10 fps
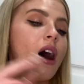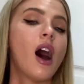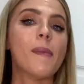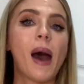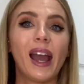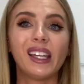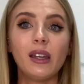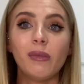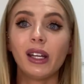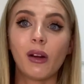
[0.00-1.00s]
Um, I
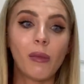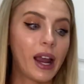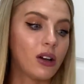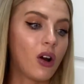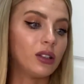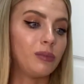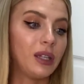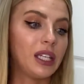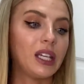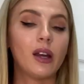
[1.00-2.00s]
keep mine, mine on
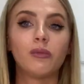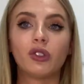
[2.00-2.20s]
medium,